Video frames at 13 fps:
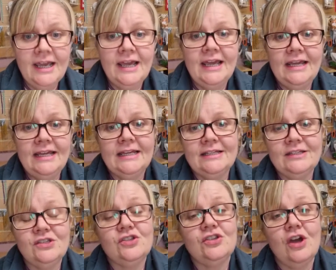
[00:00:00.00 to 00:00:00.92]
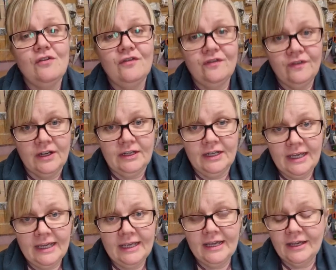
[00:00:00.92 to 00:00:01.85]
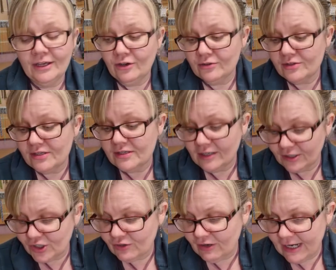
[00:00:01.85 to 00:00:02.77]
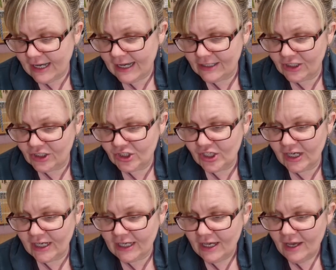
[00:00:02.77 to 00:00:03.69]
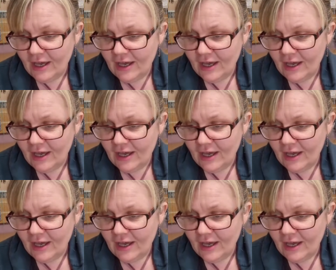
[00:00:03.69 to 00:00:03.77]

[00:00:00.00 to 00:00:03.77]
He is so funny and got such great energy.